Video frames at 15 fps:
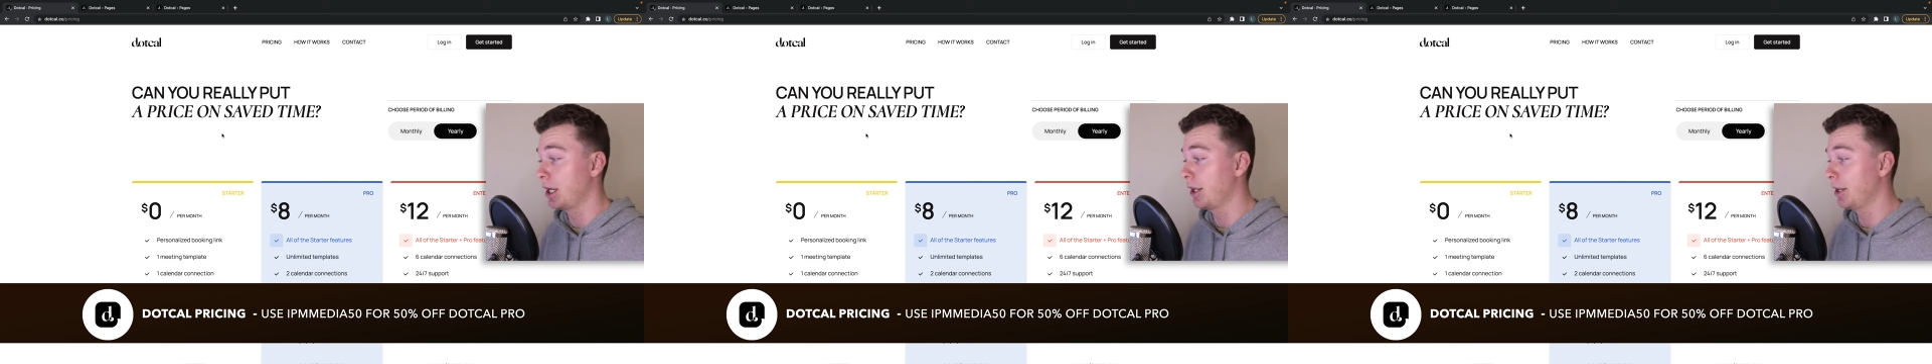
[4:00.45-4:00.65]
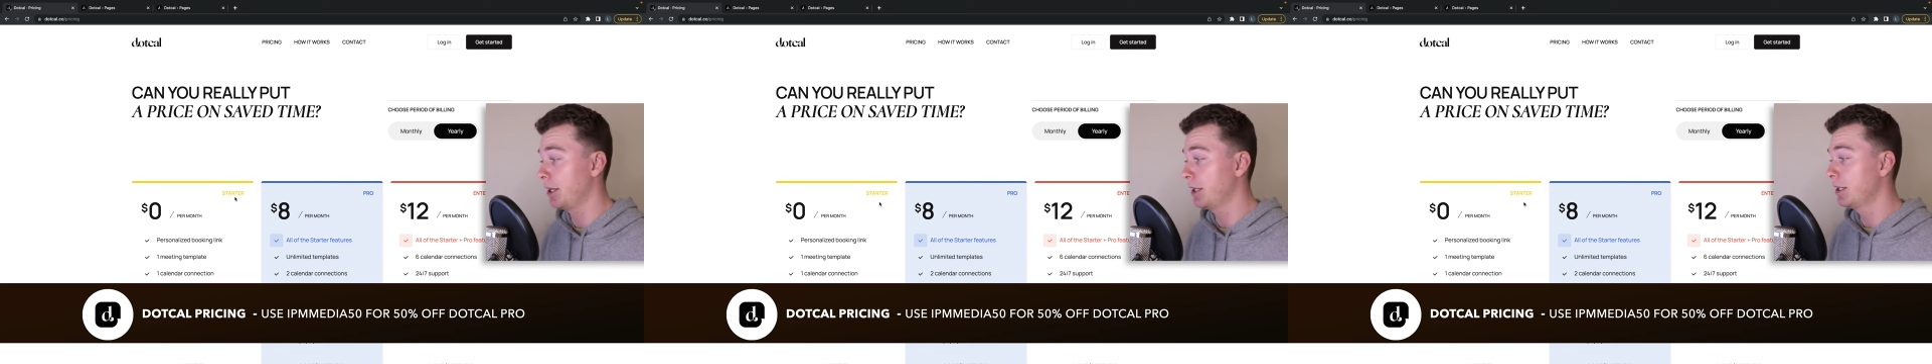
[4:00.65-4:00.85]

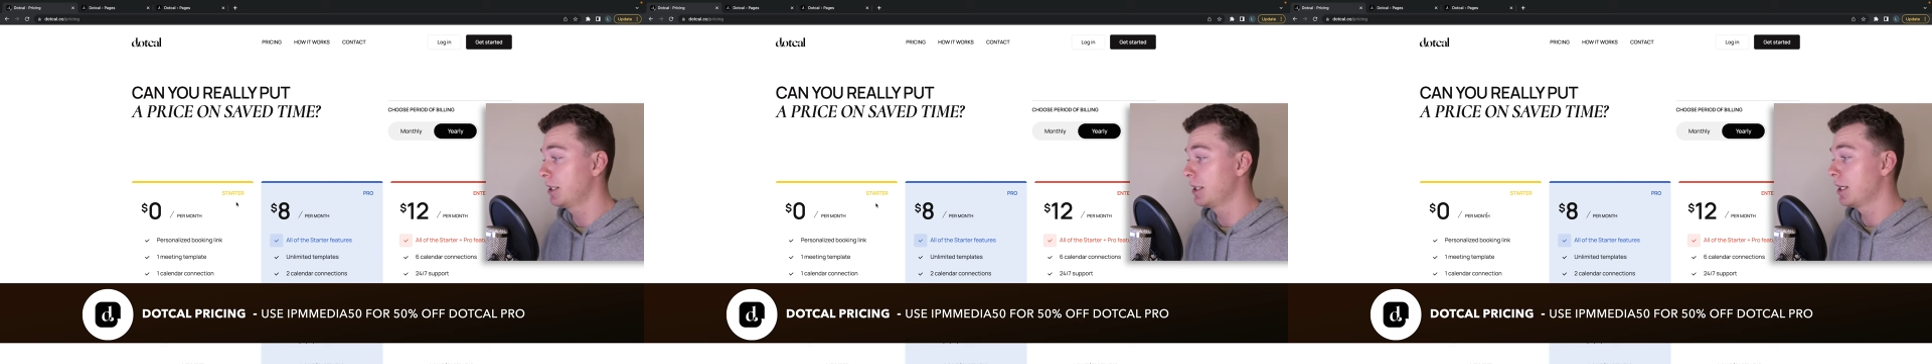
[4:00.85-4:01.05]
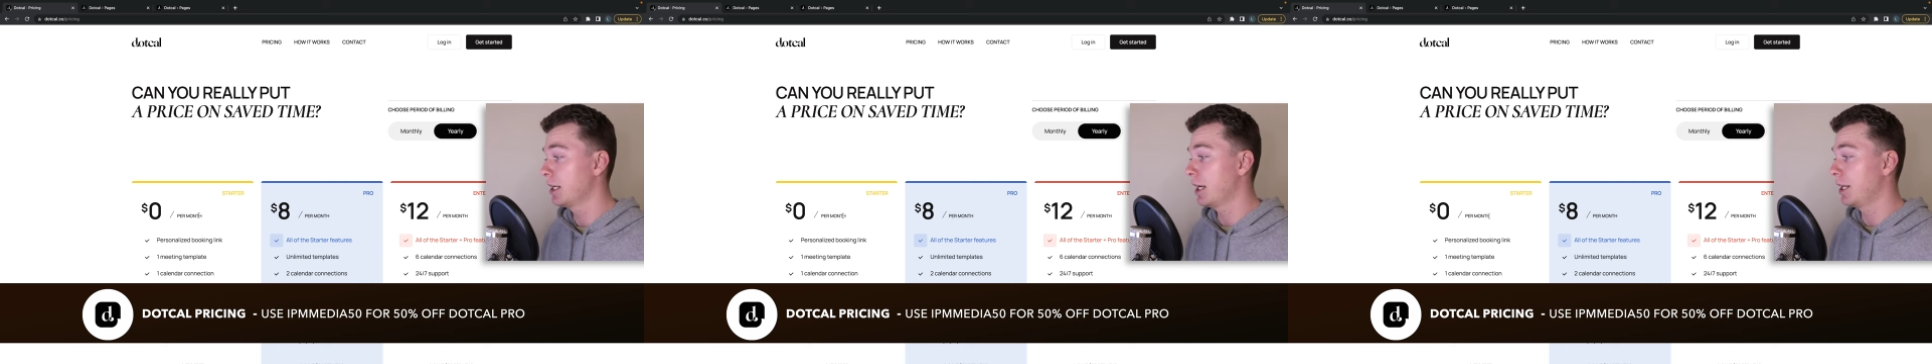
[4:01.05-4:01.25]
out there
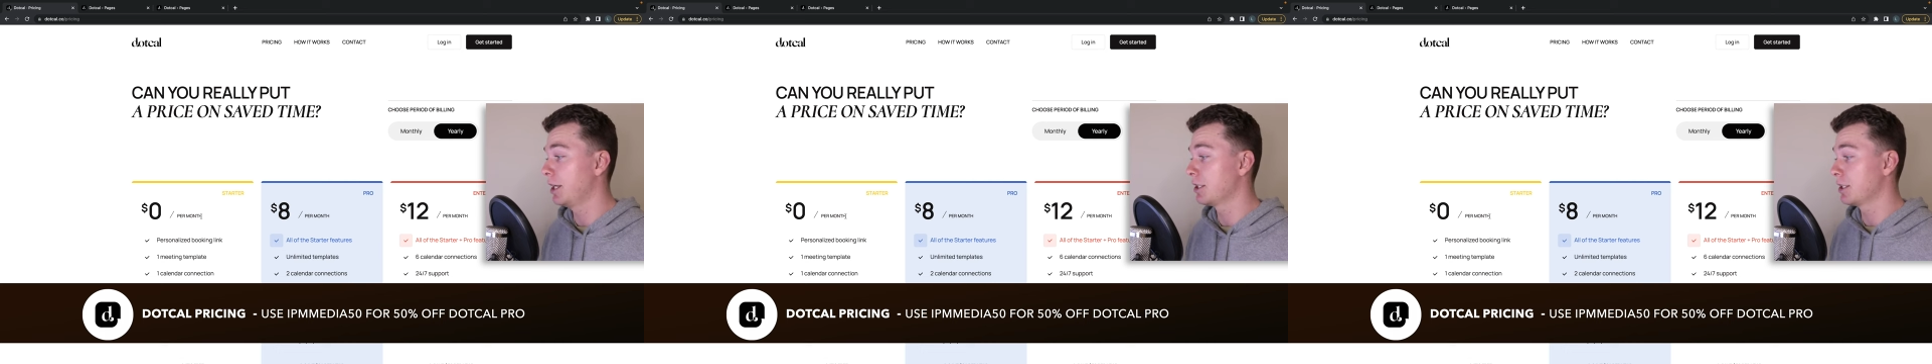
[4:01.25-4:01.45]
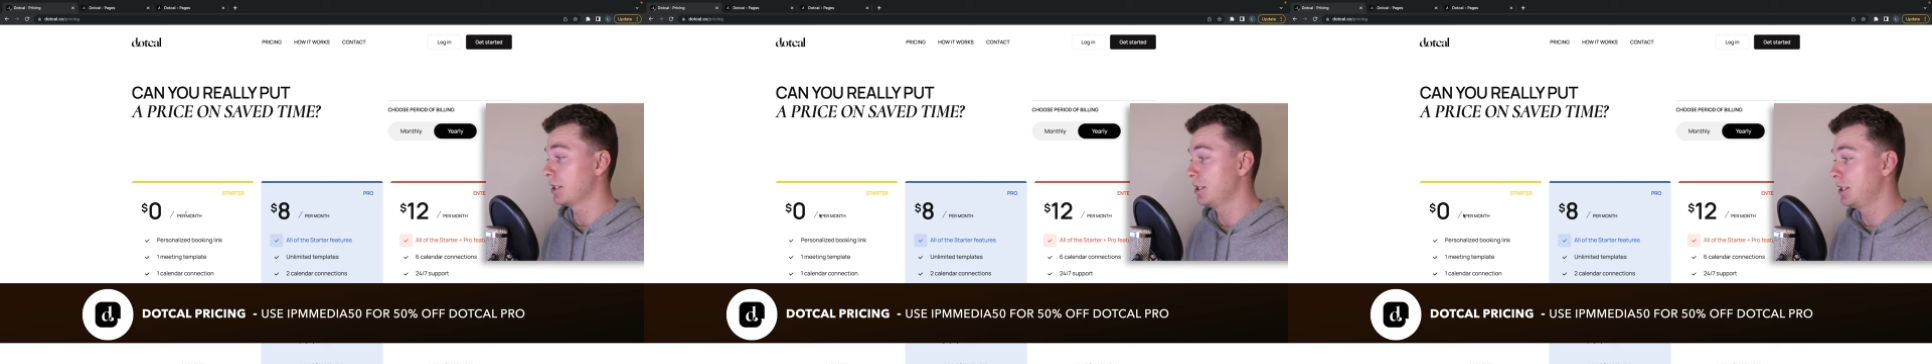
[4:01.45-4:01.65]
and
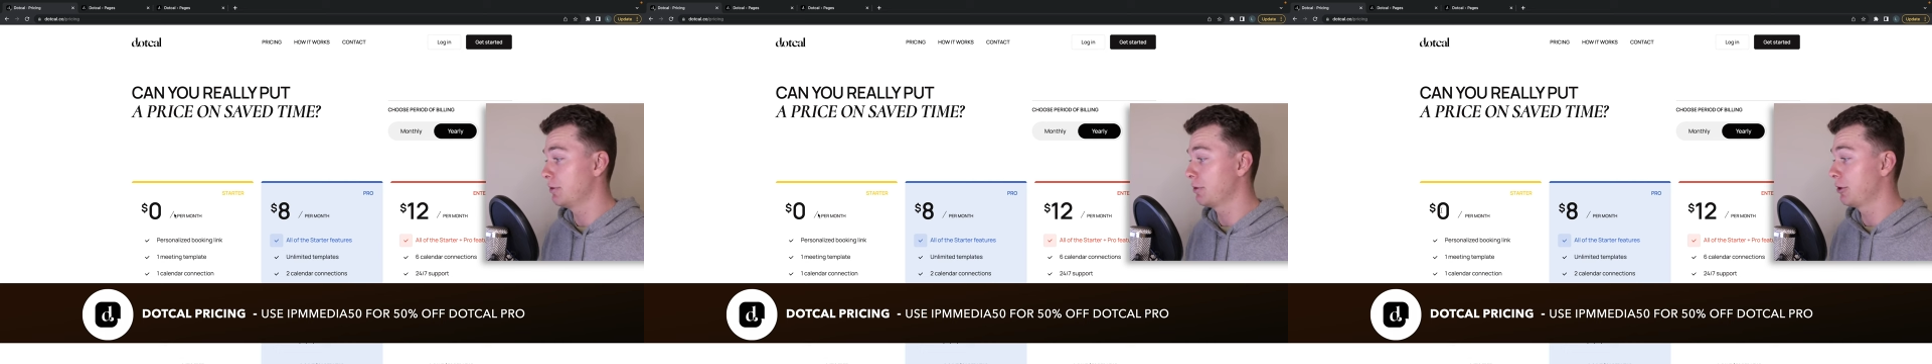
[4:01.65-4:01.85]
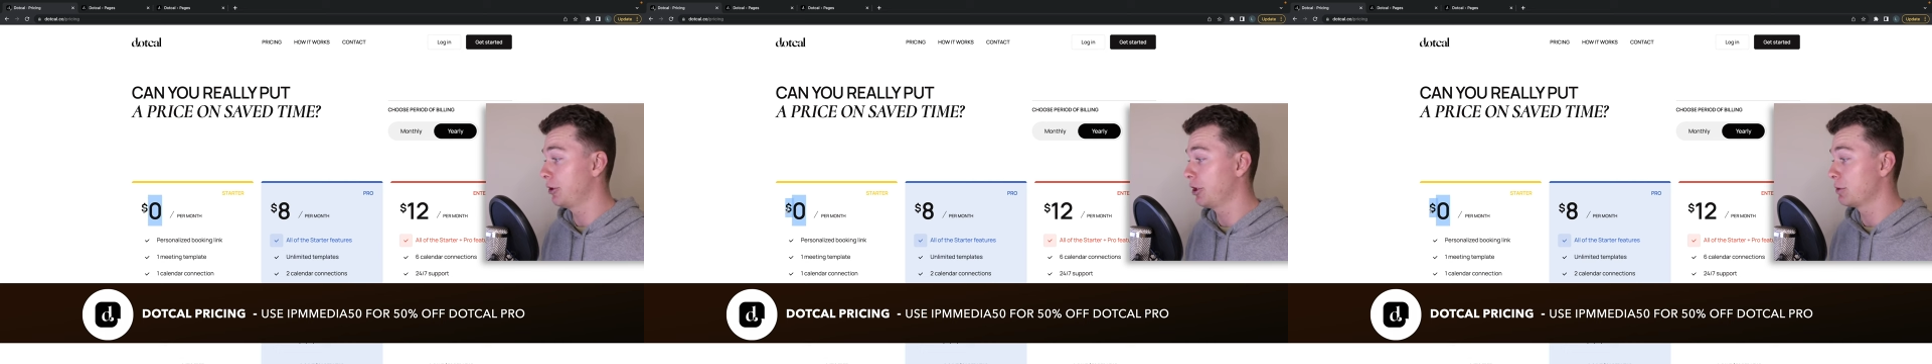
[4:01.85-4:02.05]
it's
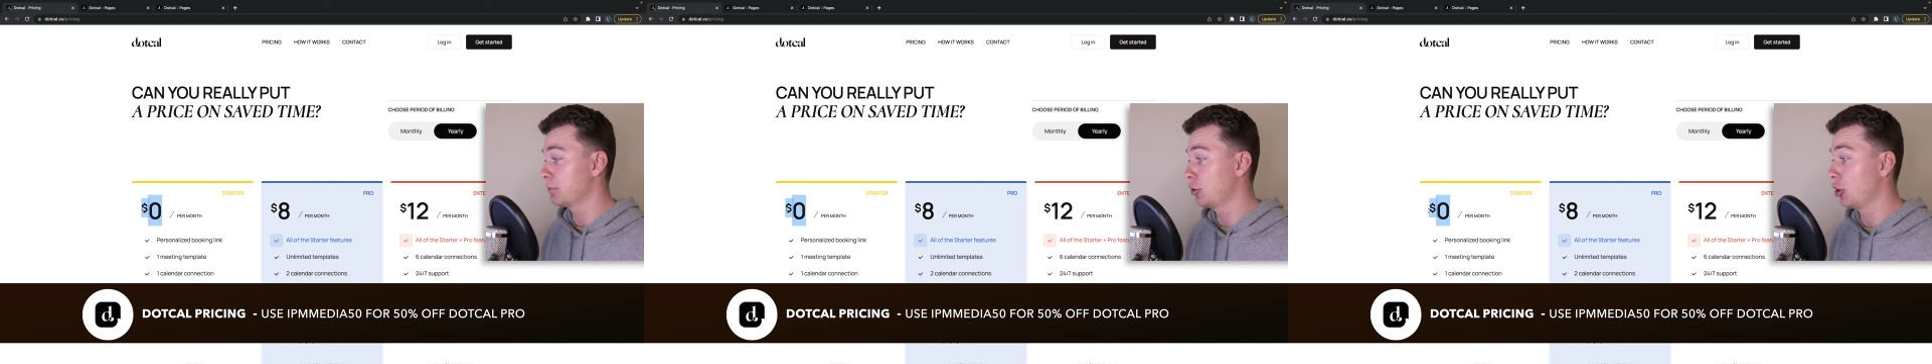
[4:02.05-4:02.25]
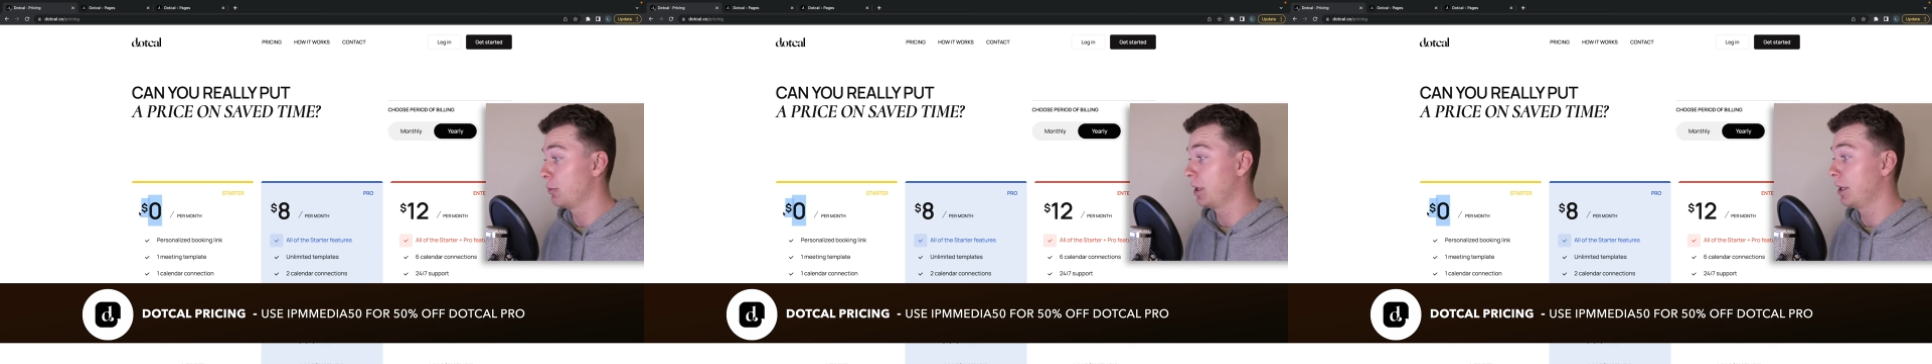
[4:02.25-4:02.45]
$0
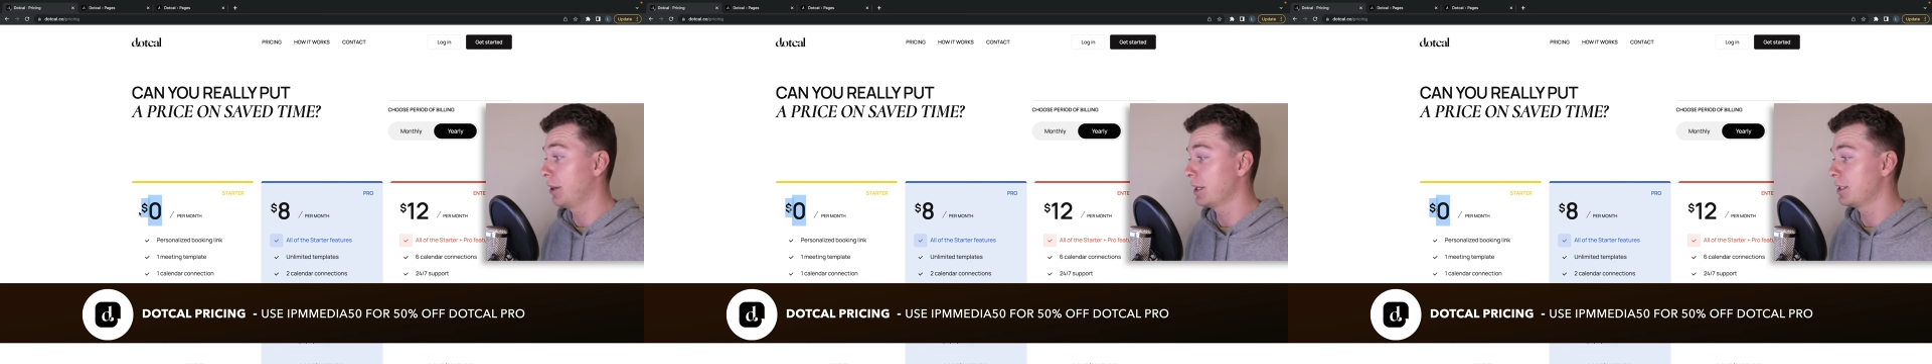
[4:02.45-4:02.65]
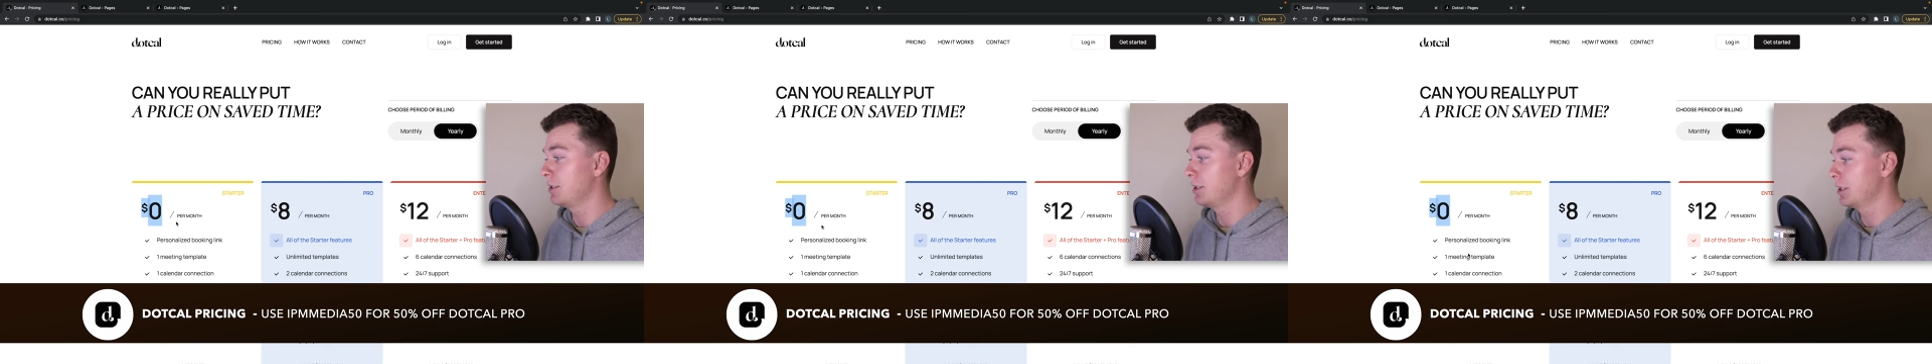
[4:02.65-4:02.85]
per month
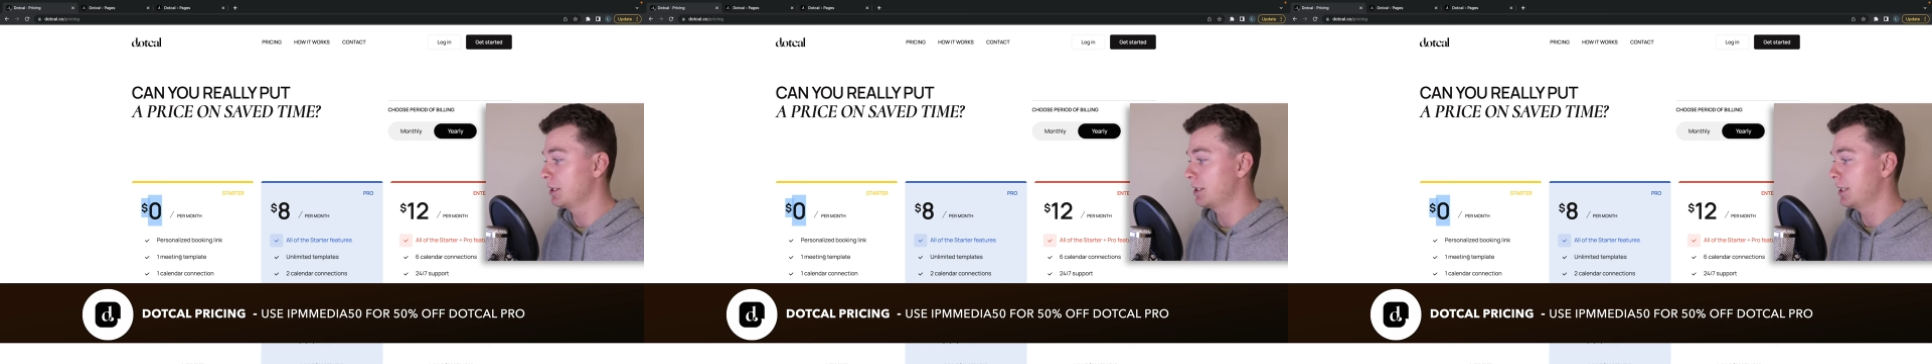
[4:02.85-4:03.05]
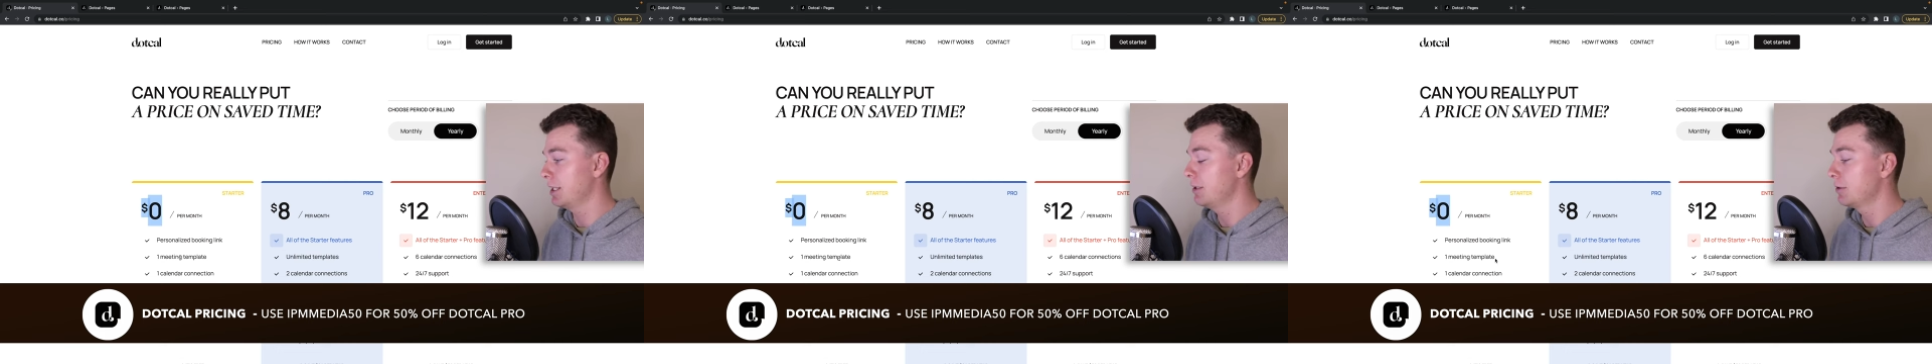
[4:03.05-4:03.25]
as you can
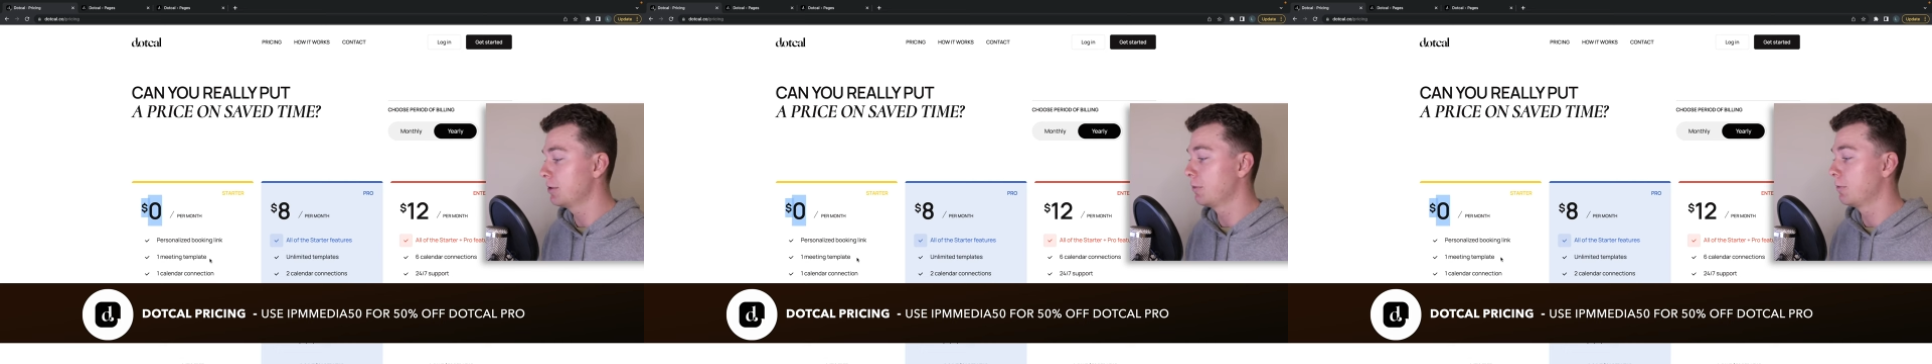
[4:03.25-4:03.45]
see.